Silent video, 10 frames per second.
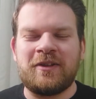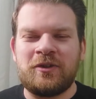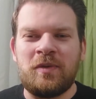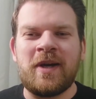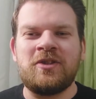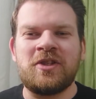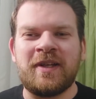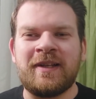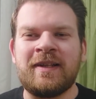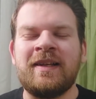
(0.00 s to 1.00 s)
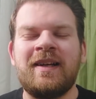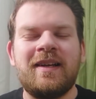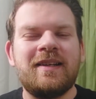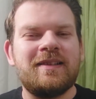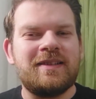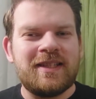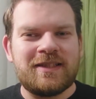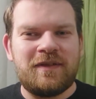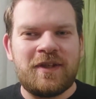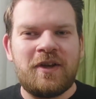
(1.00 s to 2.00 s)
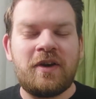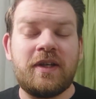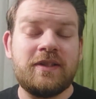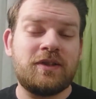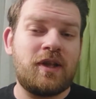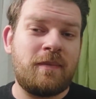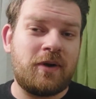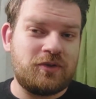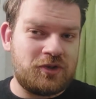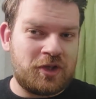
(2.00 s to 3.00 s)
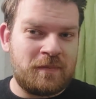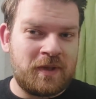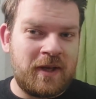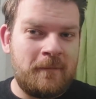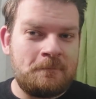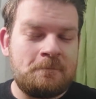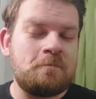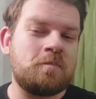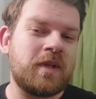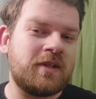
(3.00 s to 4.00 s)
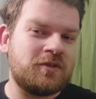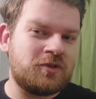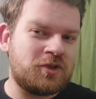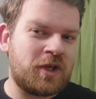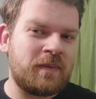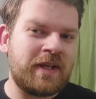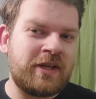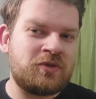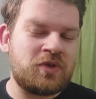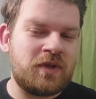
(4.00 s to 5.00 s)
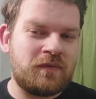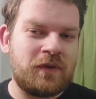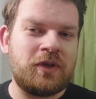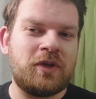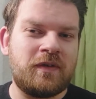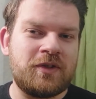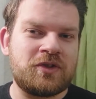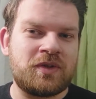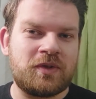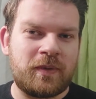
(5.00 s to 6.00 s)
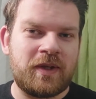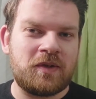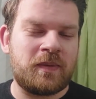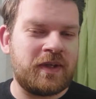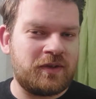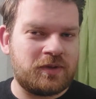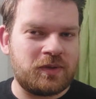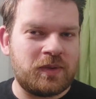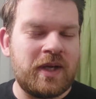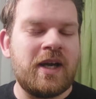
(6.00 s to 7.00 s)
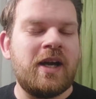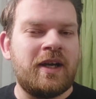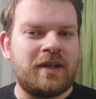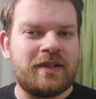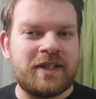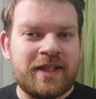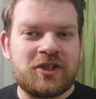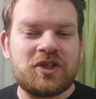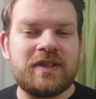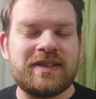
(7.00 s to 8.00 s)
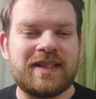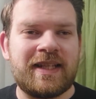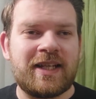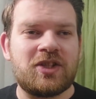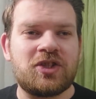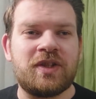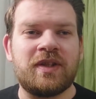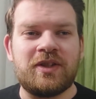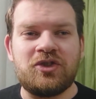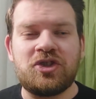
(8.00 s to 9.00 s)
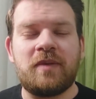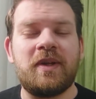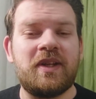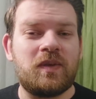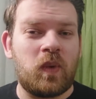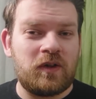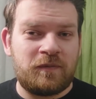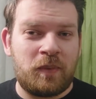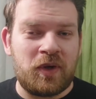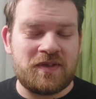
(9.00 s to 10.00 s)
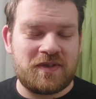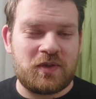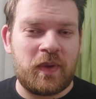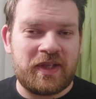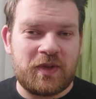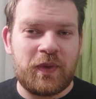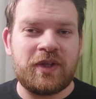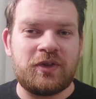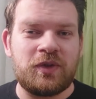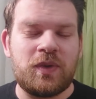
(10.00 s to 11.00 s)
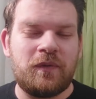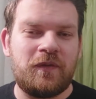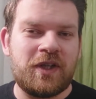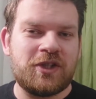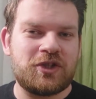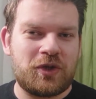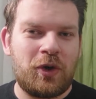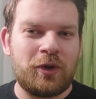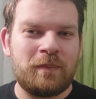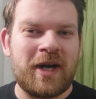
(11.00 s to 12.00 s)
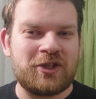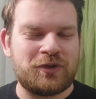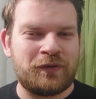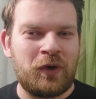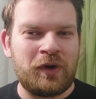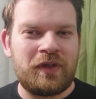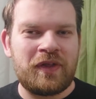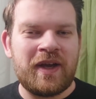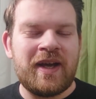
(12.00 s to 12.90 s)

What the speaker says: to my channel. This video is all about Germany, German entry for Eurovision 2022. Their national selection, Germany 12 points 2022, finished on March 4th,